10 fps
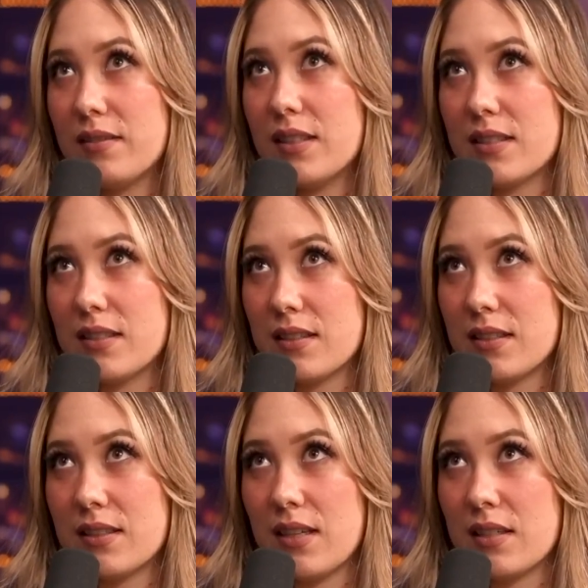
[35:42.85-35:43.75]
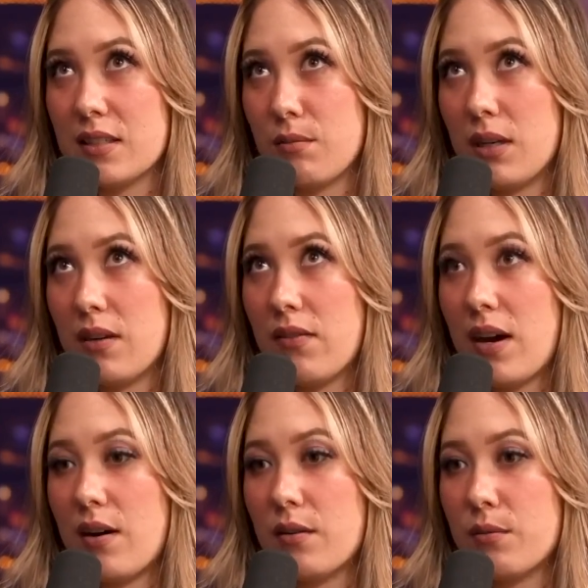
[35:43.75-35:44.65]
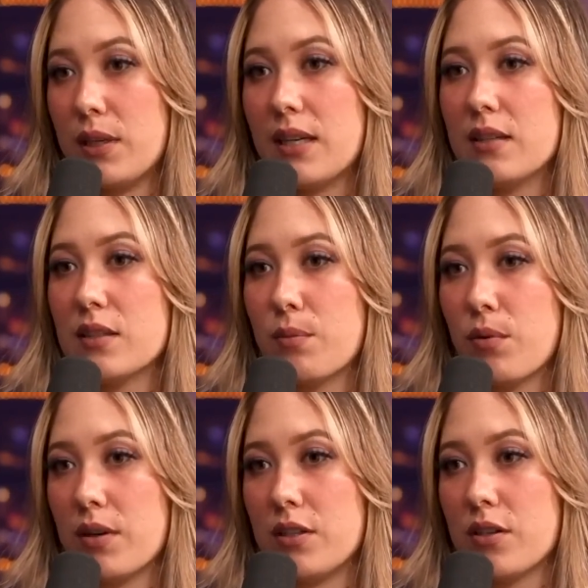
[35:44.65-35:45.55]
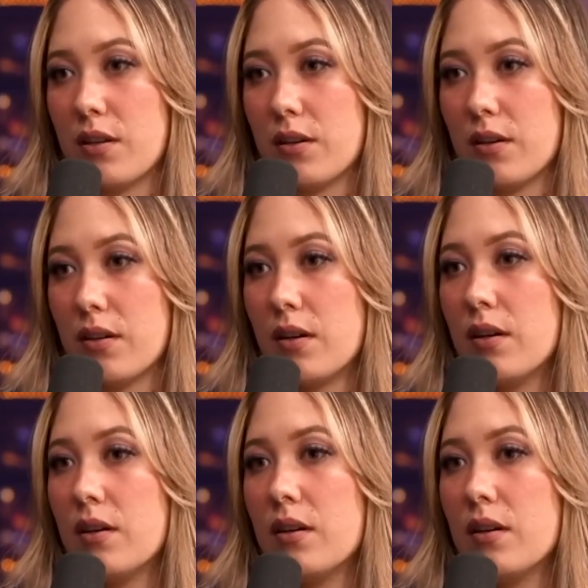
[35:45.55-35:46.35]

this is a testament of how we can support each other